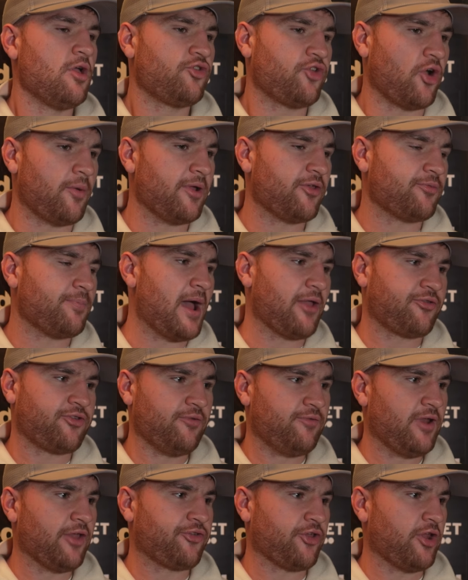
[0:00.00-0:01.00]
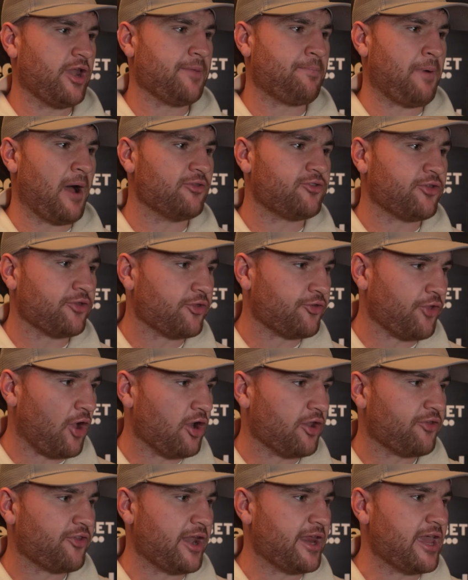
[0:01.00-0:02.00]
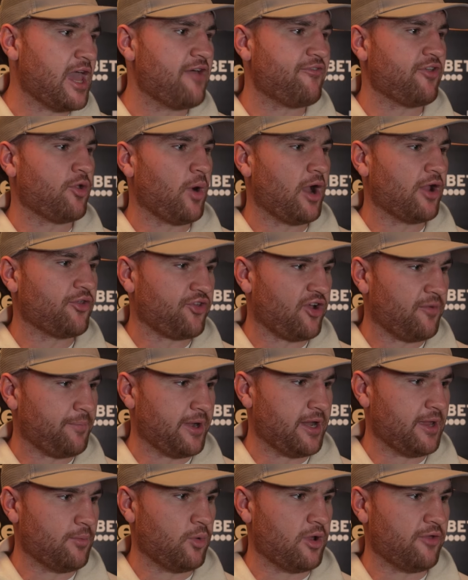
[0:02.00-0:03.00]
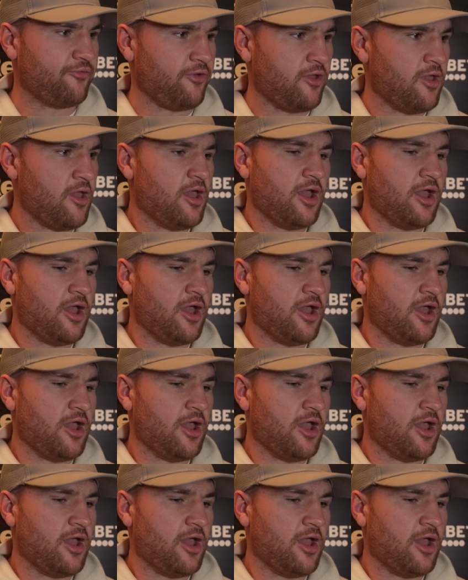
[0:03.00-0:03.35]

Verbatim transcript: Tommy's massive. Listen, he punches as hard as any heavyweights I've been in with.